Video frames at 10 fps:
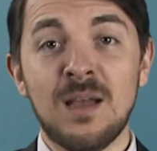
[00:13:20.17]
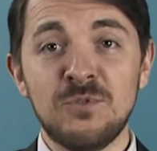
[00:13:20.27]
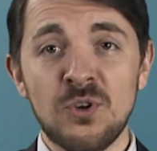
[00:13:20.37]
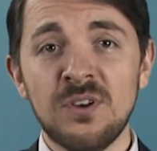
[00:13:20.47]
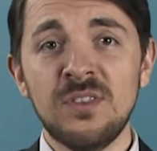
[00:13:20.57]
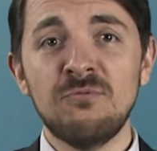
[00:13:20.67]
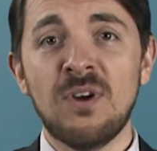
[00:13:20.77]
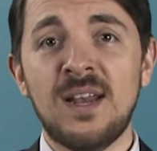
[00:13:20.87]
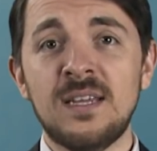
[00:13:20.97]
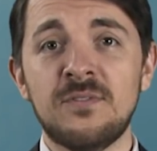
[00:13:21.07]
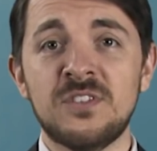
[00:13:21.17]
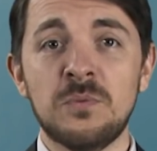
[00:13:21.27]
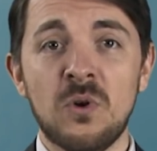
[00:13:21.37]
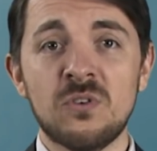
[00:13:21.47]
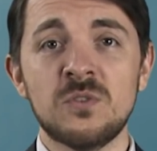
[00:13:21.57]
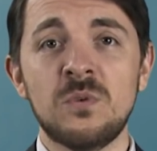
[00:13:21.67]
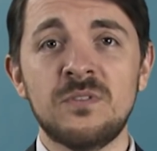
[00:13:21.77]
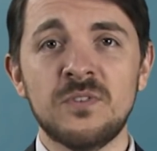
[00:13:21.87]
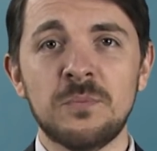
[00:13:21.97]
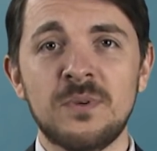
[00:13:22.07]
I'm Jonathan Riley for Tomorrow's
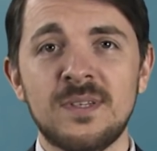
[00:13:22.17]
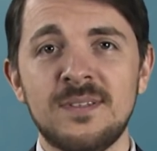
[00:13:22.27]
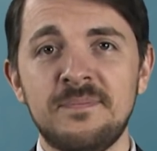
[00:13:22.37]
World Viewpoint.